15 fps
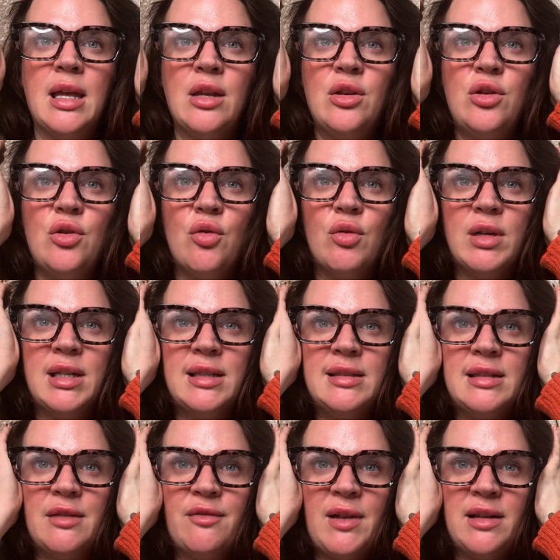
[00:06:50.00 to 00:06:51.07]
noise
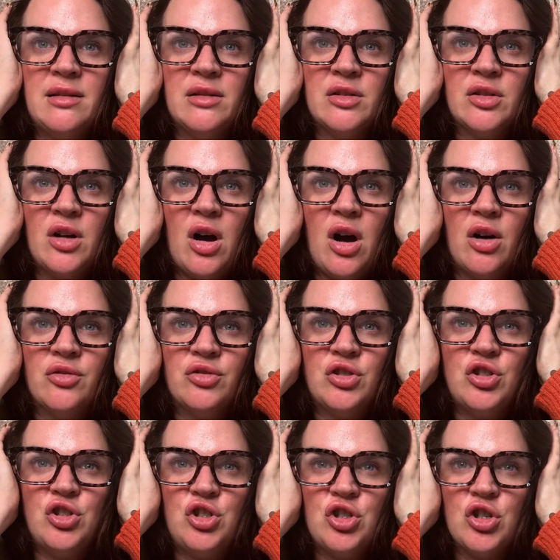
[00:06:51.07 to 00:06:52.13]
defenders on to
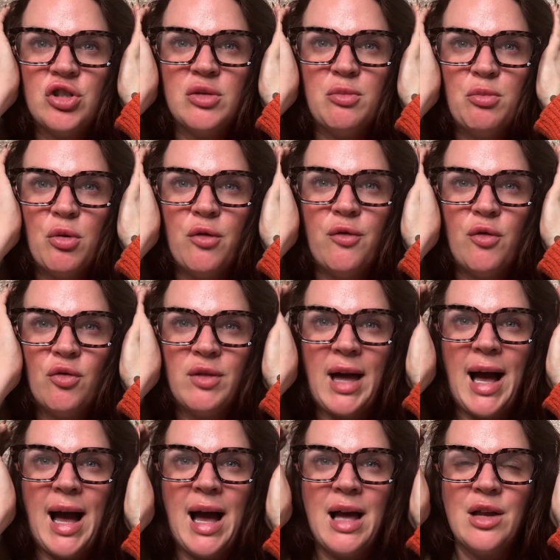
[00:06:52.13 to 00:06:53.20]
just muffle
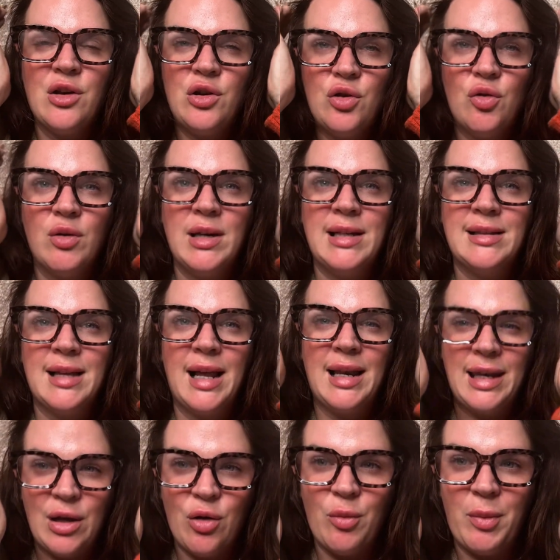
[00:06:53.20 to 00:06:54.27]
that noise a
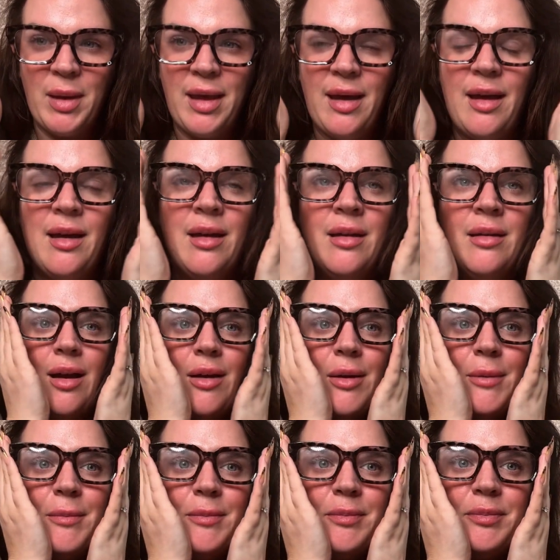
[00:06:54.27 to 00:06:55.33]
little bit.
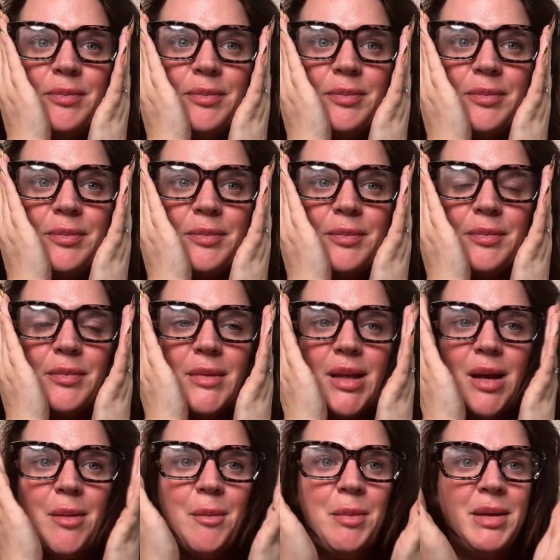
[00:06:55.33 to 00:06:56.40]

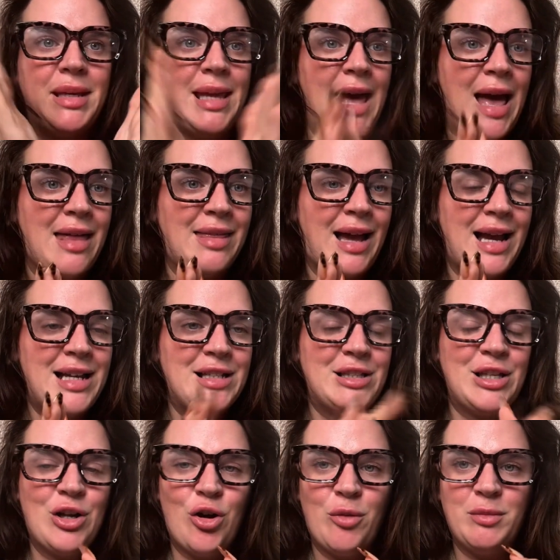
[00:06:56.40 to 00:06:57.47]
But yeah, that is
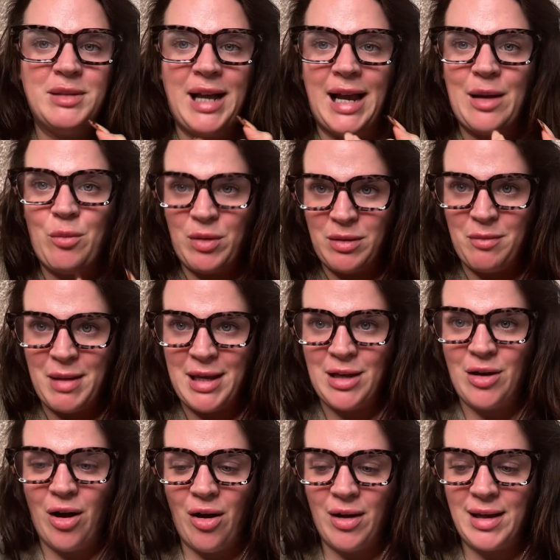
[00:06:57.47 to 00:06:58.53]
the update with me,
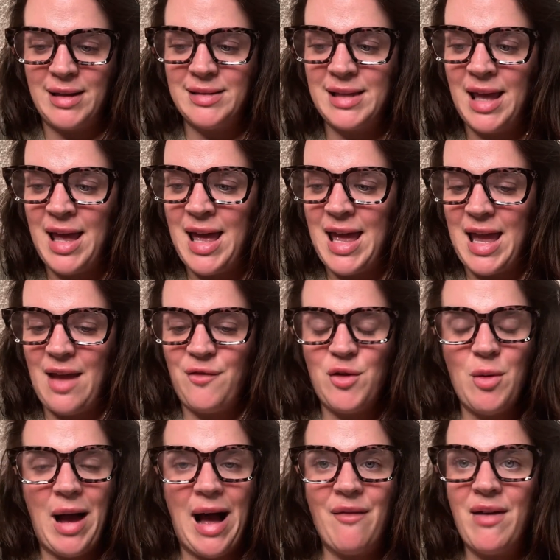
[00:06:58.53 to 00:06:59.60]
guys. If you
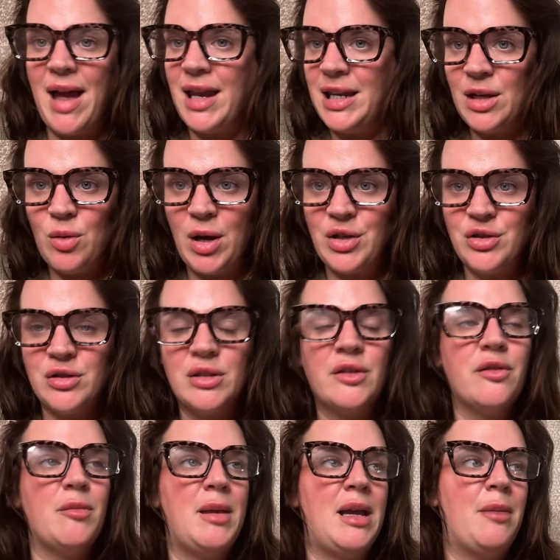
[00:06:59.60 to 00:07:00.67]
have any questions
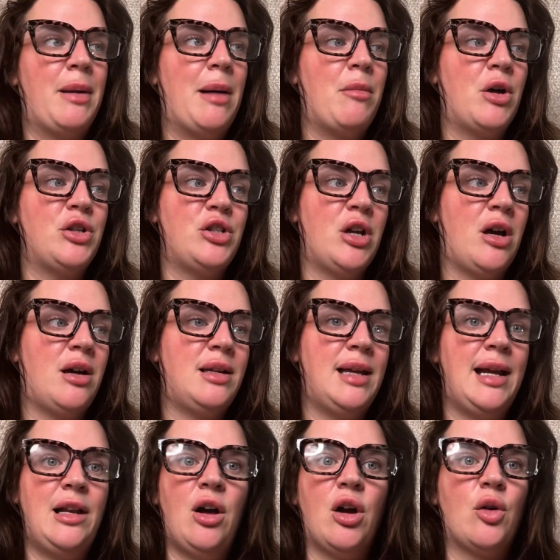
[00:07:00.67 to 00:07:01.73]
for me about my
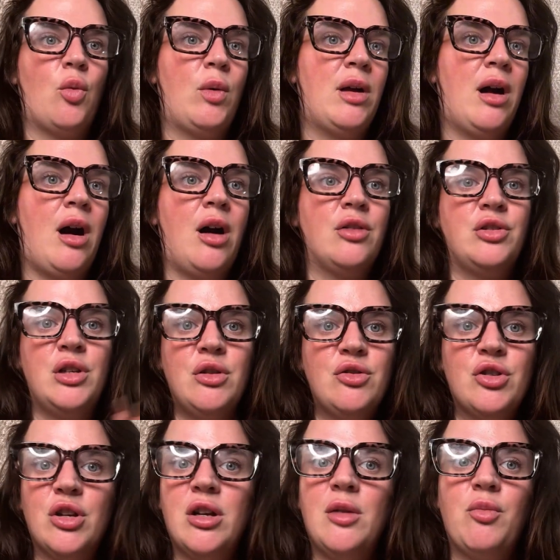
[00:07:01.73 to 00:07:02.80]
journey, like, we are on
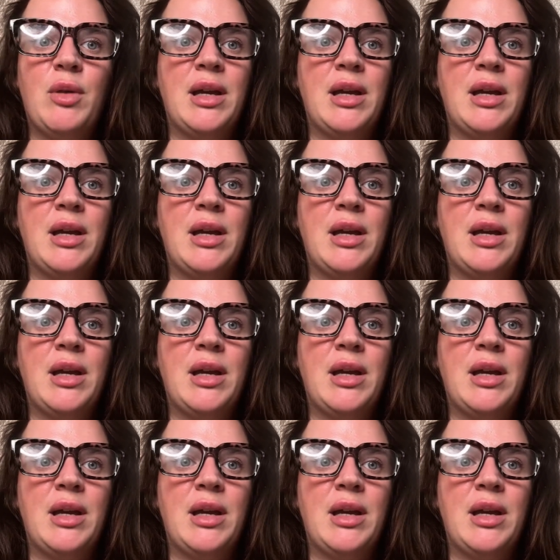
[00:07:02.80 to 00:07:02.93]
YouTube, we